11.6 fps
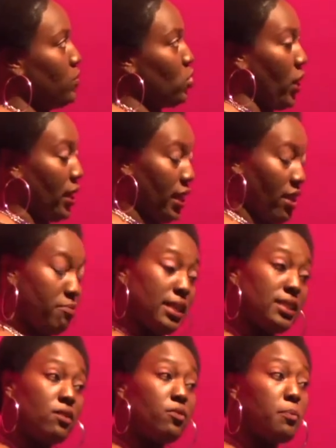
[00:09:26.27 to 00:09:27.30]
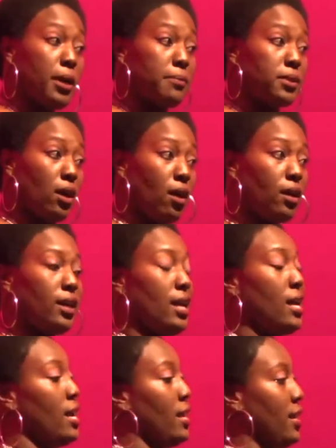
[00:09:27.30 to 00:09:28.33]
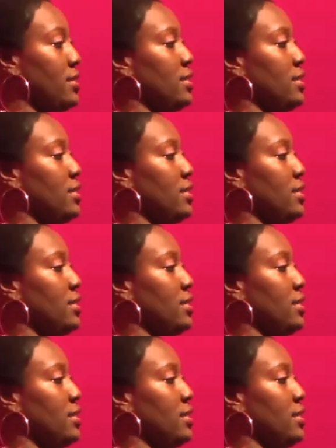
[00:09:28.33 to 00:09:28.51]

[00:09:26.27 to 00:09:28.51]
So I gave myself a pep talk and I